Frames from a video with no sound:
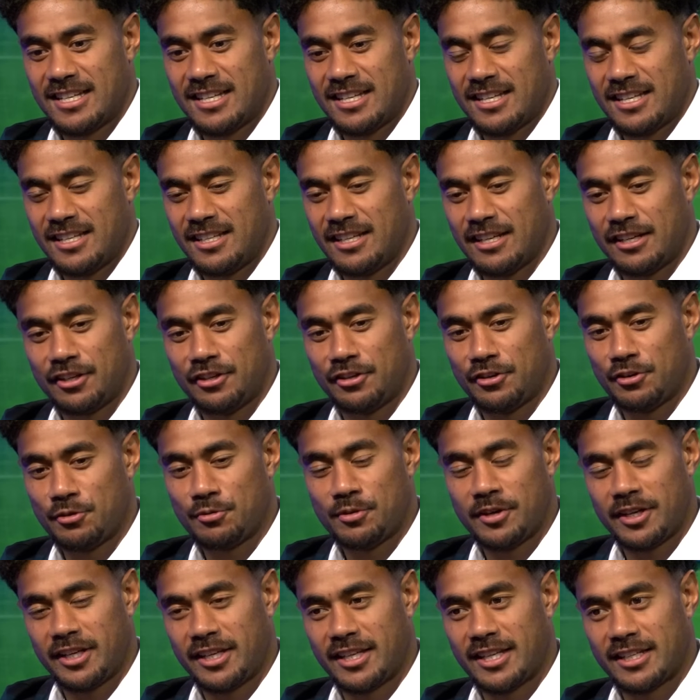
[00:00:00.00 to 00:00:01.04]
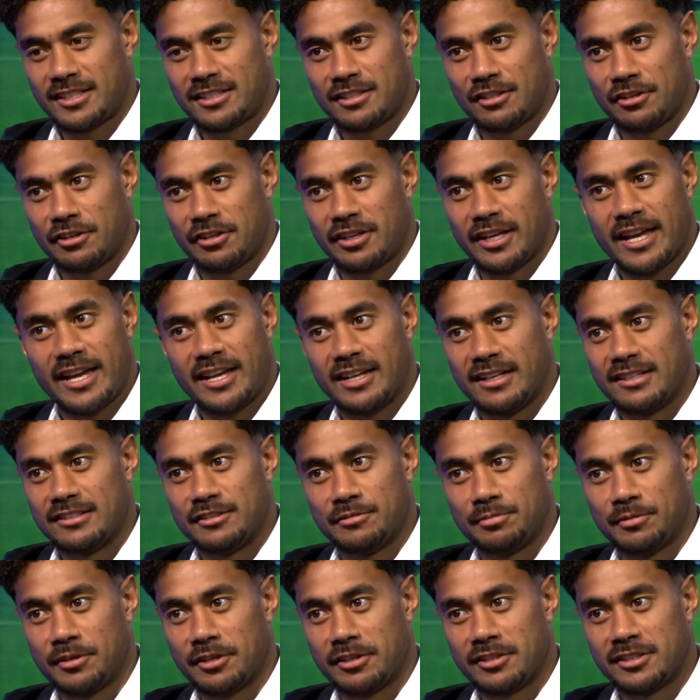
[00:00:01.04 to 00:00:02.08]
Yeah, I don't know why he gets a lot of hate,
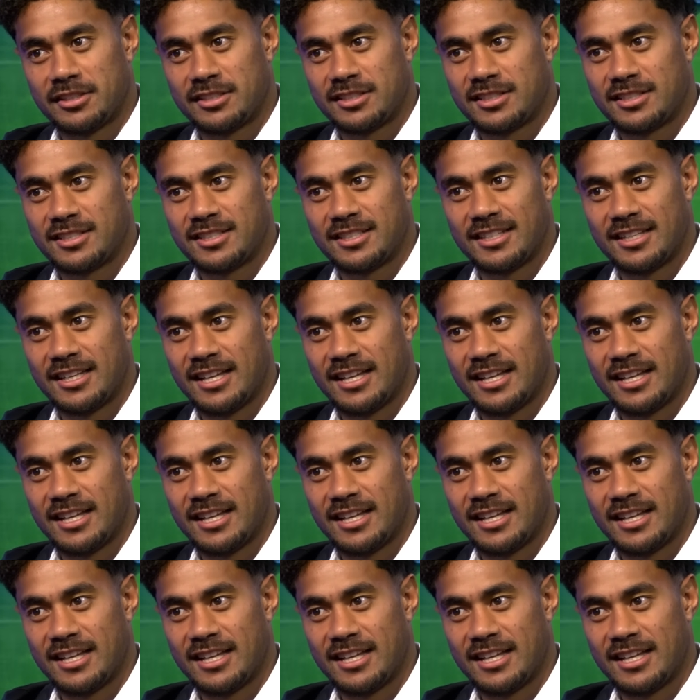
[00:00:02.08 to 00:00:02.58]
to be honest.